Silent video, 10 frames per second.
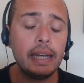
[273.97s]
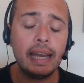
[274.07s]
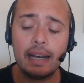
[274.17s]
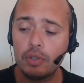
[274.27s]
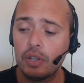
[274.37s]

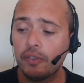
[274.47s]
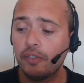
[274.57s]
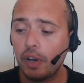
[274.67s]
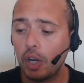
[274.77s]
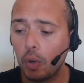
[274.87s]
how to
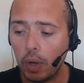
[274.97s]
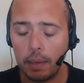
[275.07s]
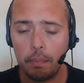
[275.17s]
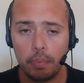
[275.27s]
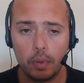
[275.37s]
follow
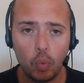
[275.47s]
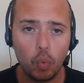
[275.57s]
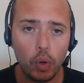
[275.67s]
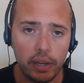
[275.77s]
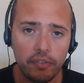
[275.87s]
up
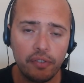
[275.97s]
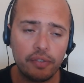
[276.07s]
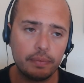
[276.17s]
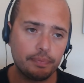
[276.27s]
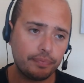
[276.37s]
with
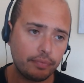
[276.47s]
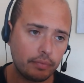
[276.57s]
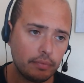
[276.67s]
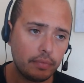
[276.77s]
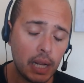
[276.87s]

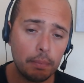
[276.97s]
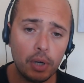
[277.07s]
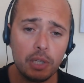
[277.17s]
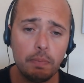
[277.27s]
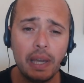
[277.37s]

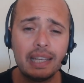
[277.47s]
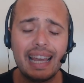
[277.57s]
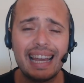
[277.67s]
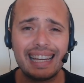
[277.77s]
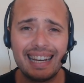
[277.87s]
prospects
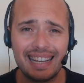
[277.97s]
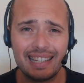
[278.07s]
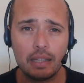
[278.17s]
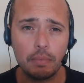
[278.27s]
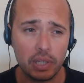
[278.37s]
and
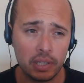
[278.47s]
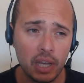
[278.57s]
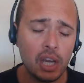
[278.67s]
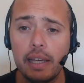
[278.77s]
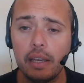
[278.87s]
customers
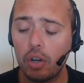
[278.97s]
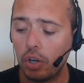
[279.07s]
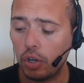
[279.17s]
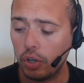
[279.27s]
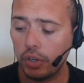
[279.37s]

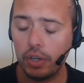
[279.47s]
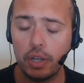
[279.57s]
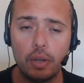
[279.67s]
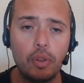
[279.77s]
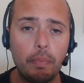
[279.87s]
on
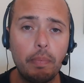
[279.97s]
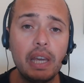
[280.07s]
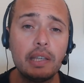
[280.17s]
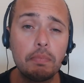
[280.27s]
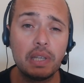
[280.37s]
the
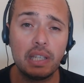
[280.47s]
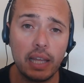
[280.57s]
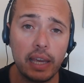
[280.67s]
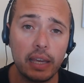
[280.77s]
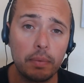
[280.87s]
biggest
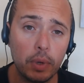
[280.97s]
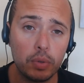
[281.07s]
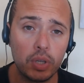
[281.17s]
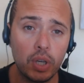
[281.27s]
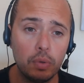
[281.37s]
mistake
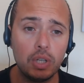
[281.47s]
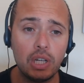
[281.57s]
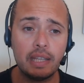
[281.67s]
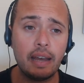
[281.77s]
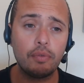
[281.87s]
most
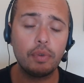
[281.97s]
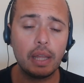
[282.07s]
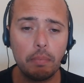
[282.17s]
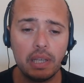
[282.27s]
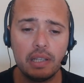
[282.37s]
coaches have with
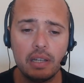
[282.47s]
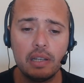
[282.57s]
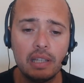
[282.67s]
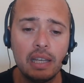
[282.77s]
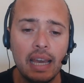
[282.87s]
their
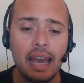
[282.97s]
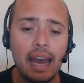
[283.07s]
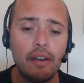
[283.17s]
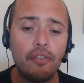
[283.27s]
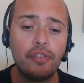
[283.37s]
business
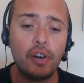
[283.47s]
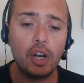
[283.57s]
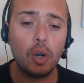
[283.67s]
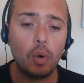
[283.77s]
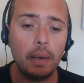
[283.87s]
and
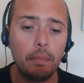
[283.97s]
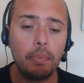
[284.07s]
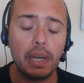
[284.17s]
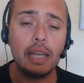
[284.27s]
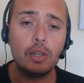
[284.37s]
follow up
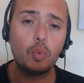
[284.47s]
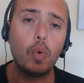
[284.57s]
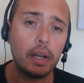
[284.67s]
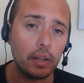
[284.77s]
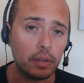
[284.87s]
is
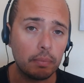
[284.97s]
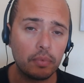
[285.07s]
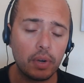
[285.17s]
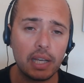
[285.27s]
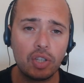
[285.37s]
one of them,
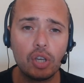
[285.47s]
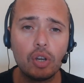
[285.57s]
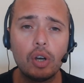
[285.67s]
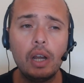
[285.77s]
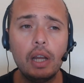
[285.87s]
right? So you've
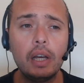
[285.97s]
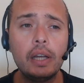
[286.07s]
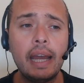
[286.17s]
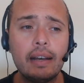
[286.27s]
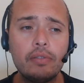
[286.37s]
got to learn
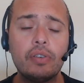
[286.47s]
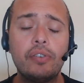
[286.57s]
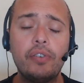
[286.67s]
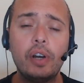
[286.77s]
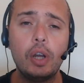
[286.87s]
how to
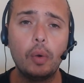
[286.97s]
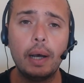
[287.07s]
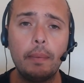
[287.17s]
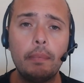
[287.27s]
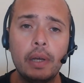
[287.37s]
follow
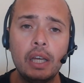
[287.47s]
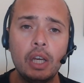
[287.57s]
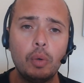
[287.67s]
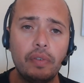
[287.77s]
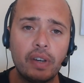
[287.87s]
up
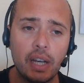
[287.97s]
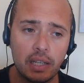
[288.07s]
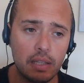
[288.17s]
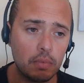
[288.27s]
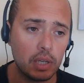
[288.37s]
with
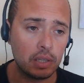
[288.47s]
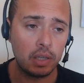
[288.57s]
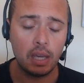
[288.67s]
customers